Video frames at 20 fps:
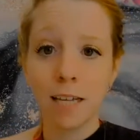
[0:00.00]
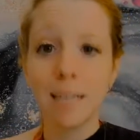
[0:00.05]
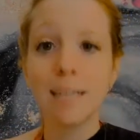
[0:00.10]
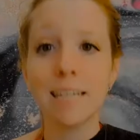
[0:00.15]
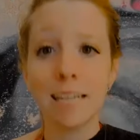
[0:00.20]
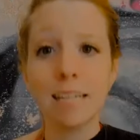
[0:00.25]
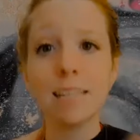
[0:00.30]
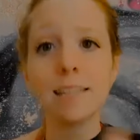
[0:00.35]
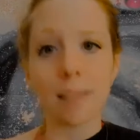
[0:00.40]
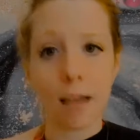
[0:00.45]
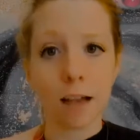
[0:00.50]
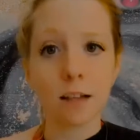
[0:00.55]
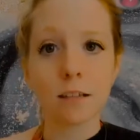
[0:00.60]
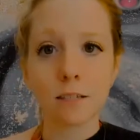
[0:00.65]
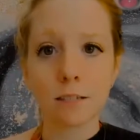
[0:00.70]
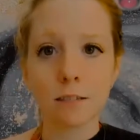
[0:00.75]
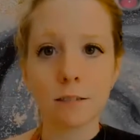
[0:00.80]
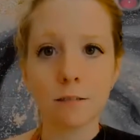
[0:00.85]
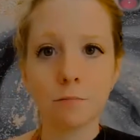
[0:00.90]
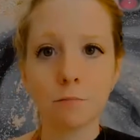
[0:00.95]
need
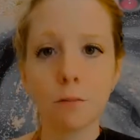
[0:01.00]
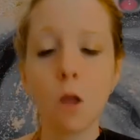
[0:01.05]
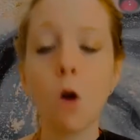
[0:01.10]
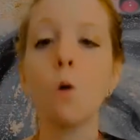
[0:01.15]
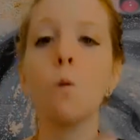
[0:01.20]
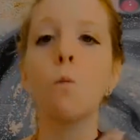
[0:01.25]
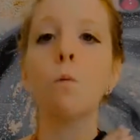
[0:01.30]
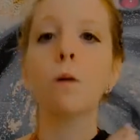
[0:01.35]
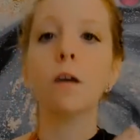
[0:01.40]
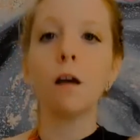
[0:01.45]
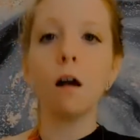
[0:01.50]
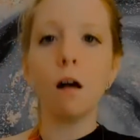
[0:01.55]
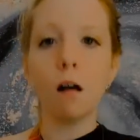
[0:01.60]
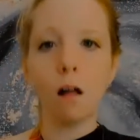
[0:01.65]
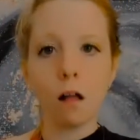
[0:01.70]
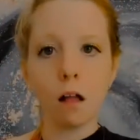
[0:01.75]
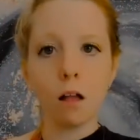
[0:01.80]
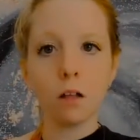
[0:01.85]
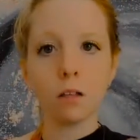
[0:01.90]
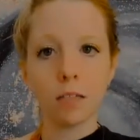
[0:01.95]
sex. We
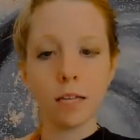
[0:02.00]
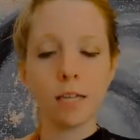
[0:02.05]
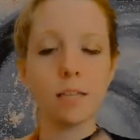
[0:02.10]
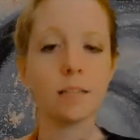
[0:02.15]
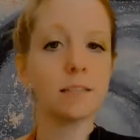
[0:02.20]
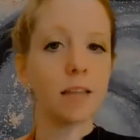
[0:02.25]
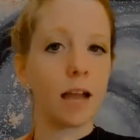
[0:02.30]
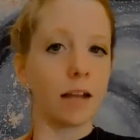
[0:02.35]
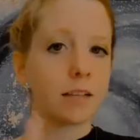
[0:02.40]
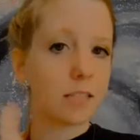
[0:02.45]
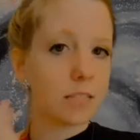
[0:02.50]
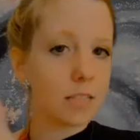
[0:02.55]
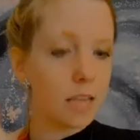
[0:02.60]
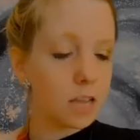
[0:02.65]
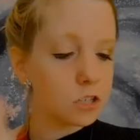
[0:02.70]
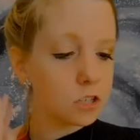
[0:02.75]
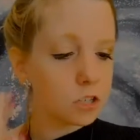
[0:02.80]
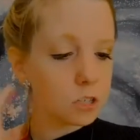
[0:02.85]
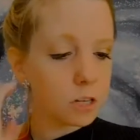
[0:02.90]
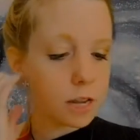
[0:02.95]
all need sex. And
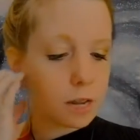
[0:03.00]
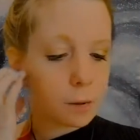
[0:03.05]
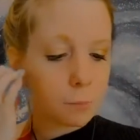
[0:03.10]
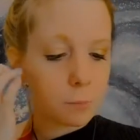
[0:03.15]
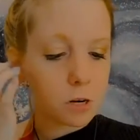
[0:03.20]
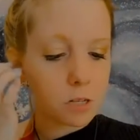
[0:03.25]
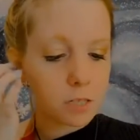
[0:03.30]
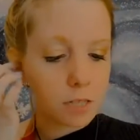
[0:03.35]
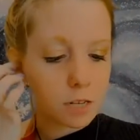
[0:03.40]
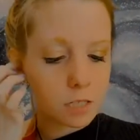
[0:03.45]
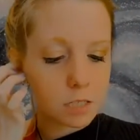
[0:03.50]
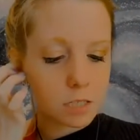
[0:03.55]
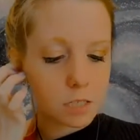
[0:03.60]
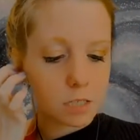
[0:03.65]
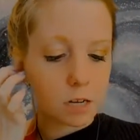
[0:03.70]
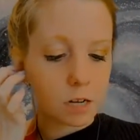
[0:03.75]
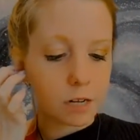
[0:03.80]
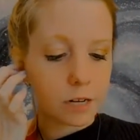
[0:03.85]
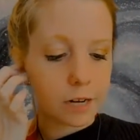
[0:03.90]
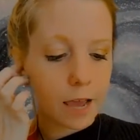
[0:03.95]
yesterday I
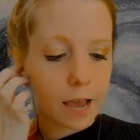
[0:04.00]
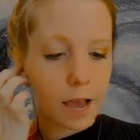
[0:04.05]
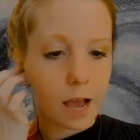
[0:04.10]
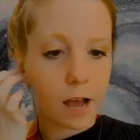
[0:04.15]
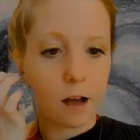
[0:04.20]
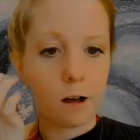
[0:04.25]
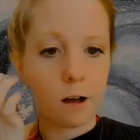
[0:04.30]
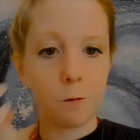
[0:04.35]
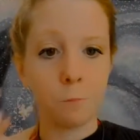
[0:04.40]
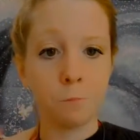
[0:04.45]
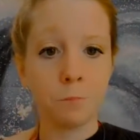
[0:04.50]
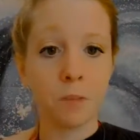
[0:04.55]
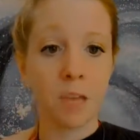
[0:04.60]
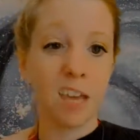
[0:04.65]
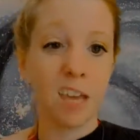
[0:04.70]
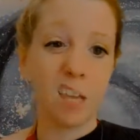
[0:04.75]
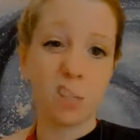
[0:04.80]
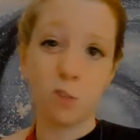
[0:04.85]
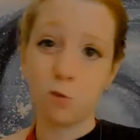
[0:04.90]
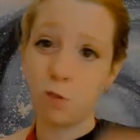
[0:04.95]
presented on how
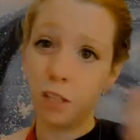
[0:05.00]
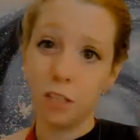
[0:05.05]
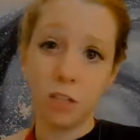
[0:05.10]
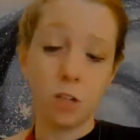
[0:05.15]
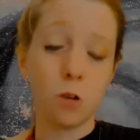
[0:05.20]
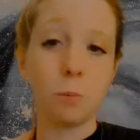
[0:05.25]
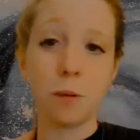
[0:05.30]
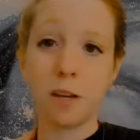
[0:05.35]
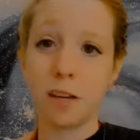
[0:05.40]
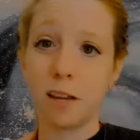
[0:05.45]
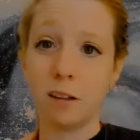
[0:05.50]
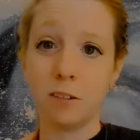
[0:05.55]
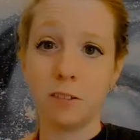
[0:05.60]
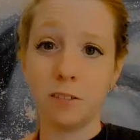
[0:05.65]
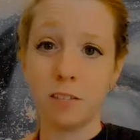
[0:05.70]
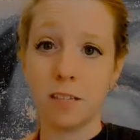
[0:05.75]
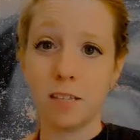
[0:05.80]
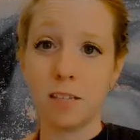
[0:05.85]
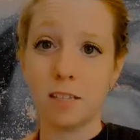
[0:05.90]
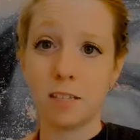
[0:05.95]
it's really nobody
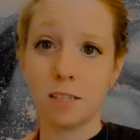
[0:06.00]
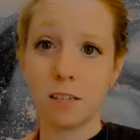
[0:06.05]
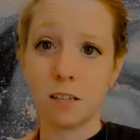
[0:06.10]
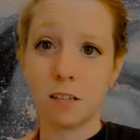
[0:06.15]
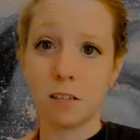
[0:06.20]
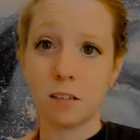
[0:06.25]
else's,